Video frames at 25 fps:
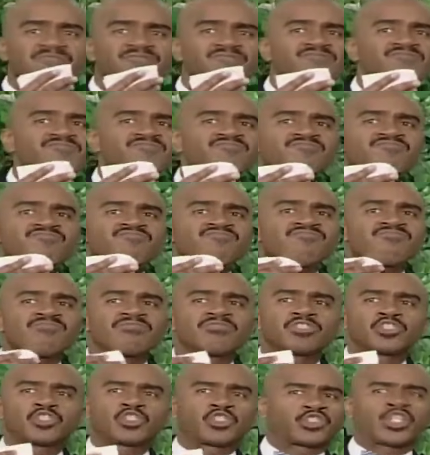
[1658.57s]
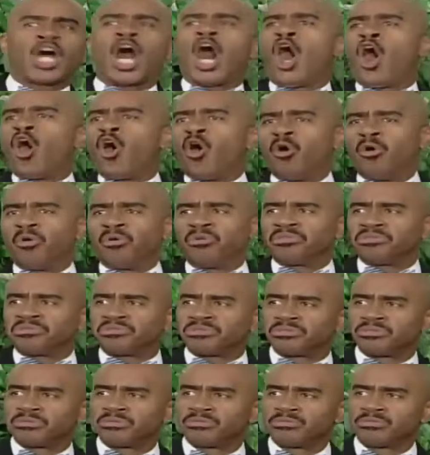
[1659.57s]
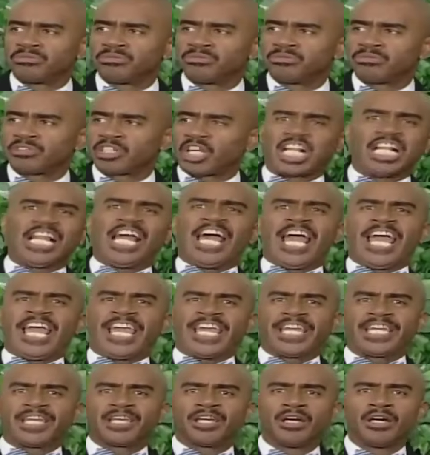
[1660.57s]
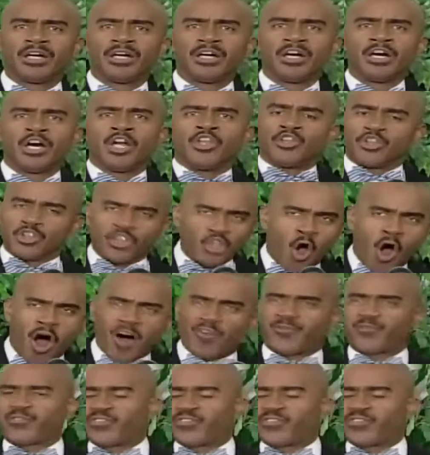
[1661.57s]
No, no stone. That's right. Clay, right. nor